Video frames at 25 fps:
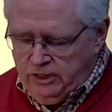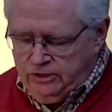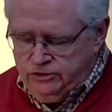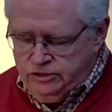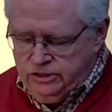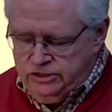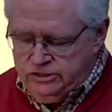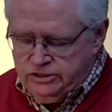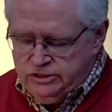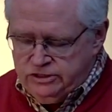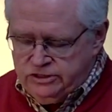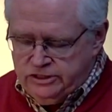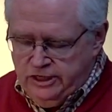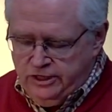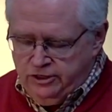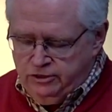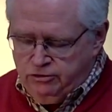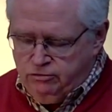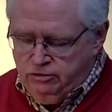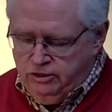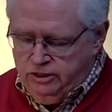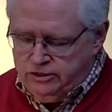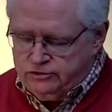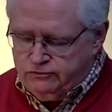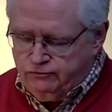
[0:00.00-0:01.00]
Jesus sat
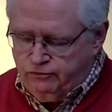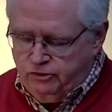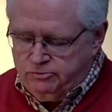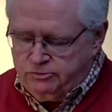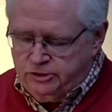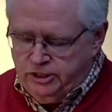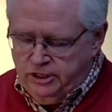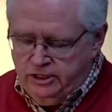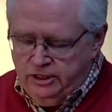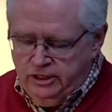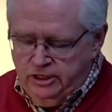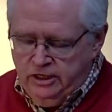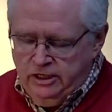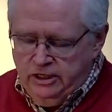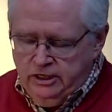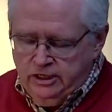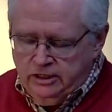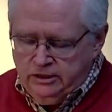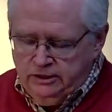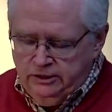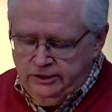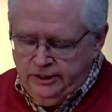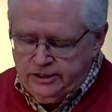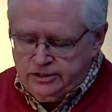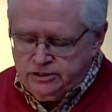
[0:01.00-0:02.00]
across from the
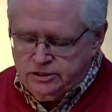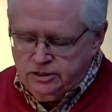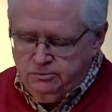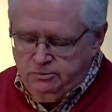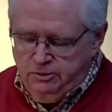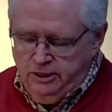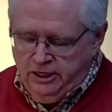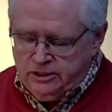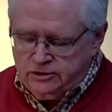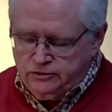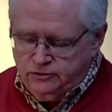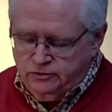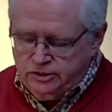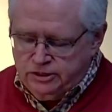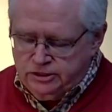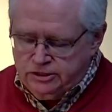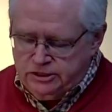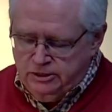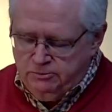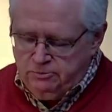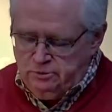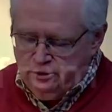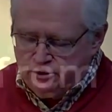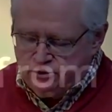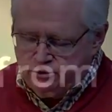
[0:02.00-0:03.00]
collection box for the
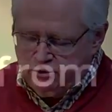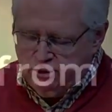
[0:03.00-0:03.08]
temple